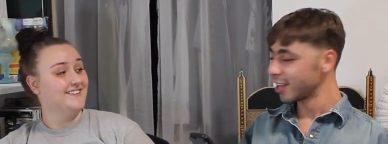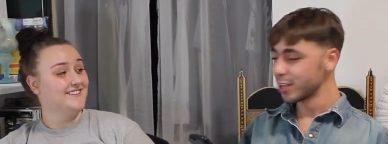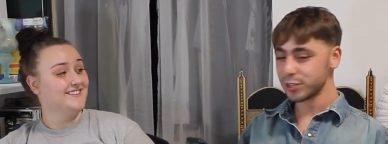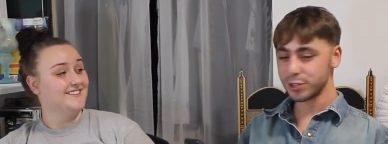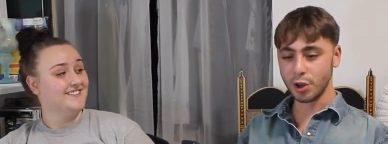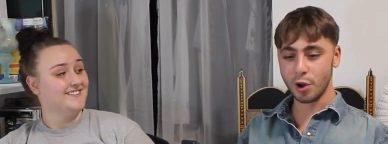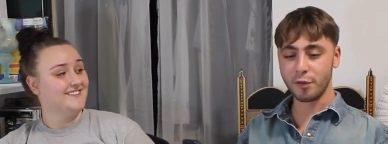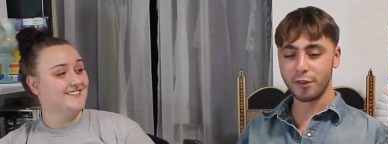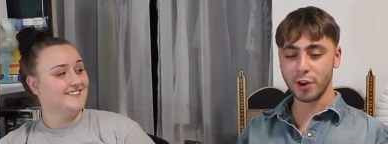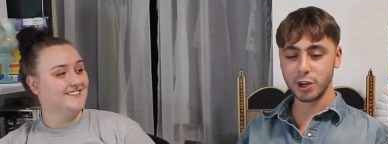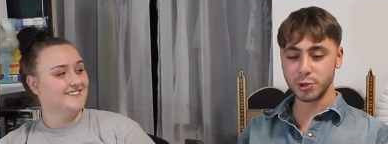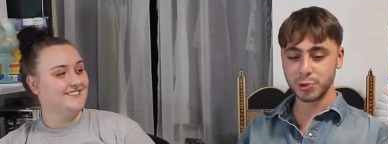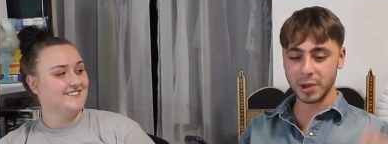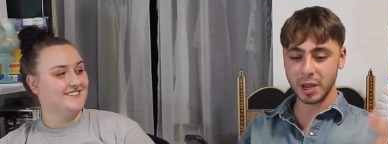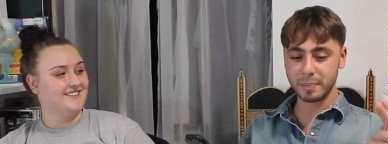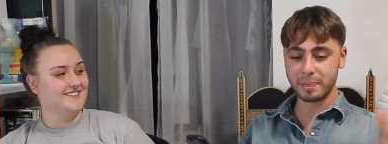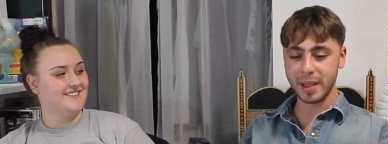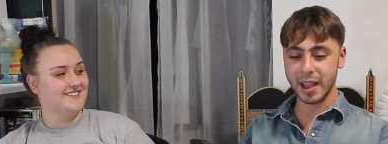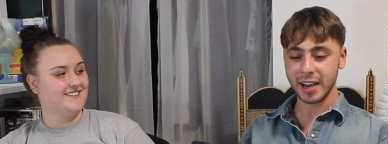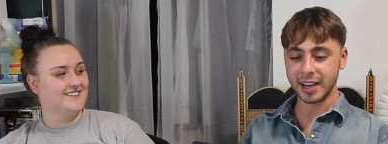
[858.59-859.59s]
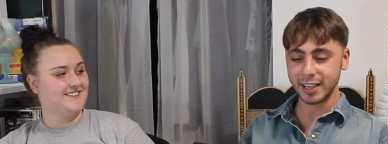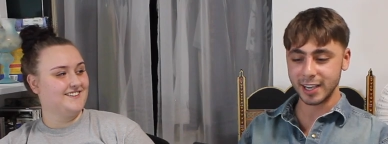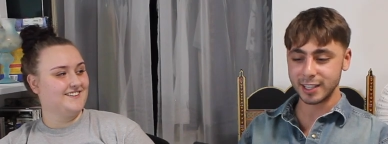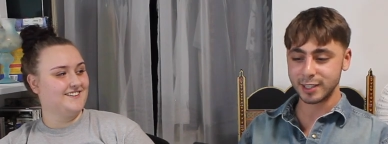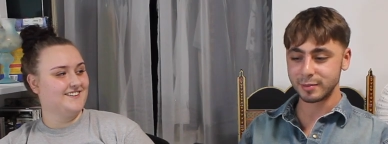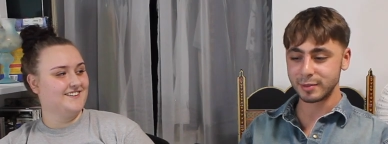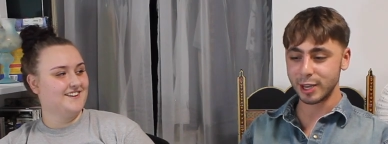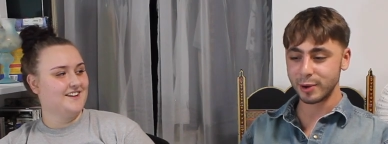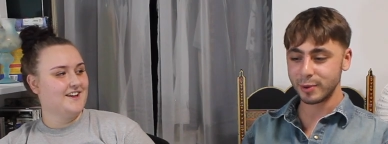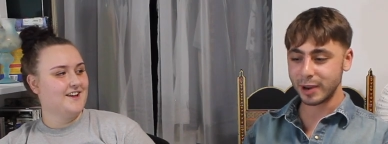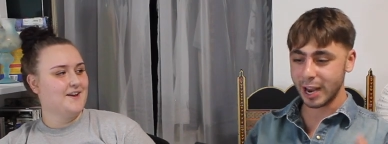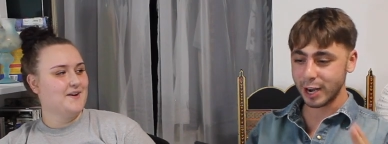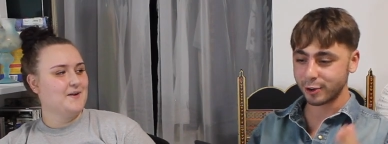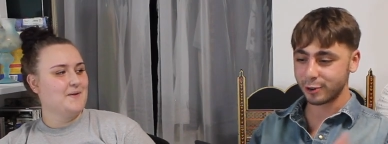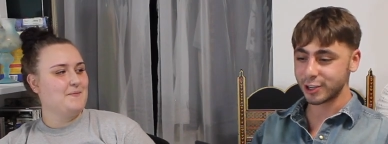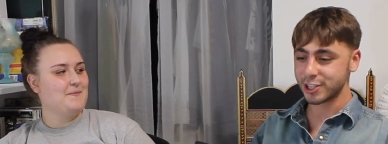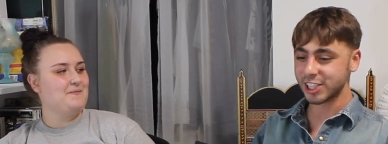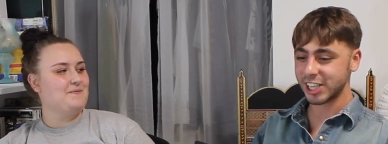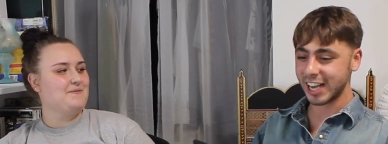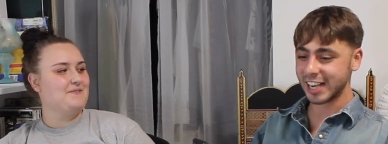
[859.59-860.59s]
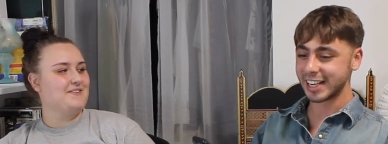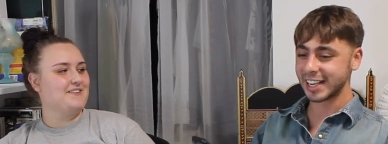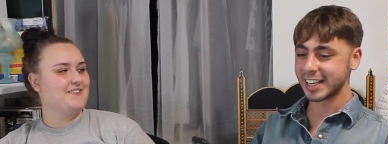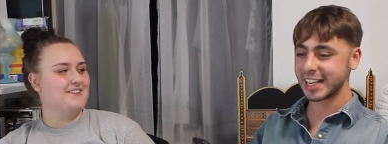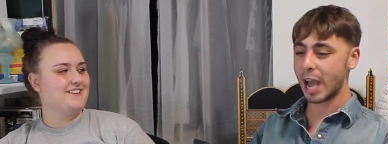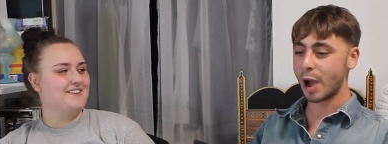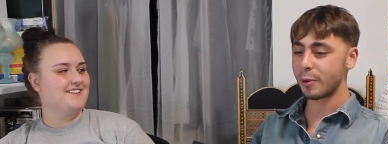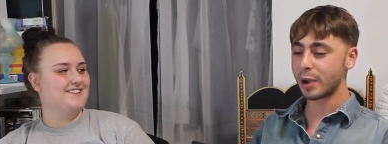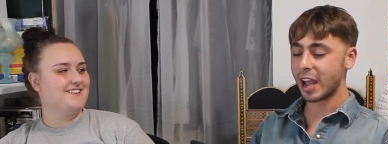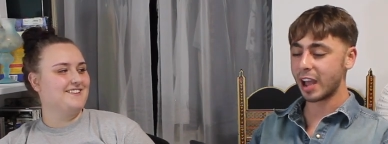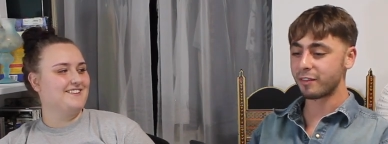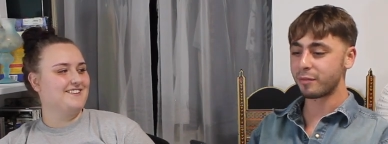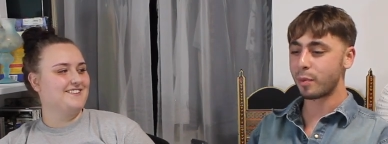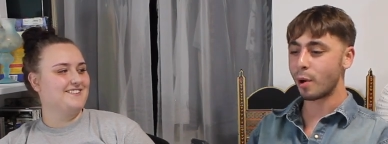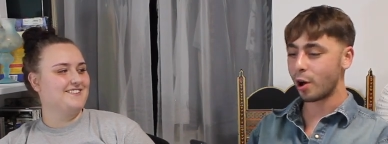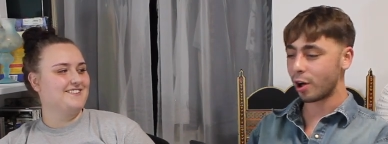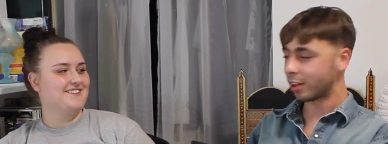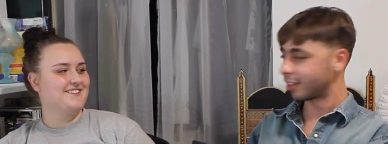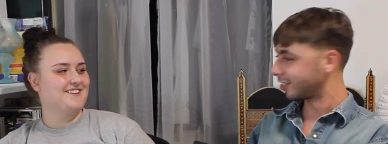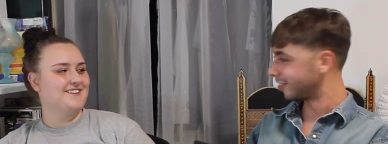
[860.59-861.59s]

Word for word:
Speaker 1: So first we have paganism, then we had Christianity, now we have ball.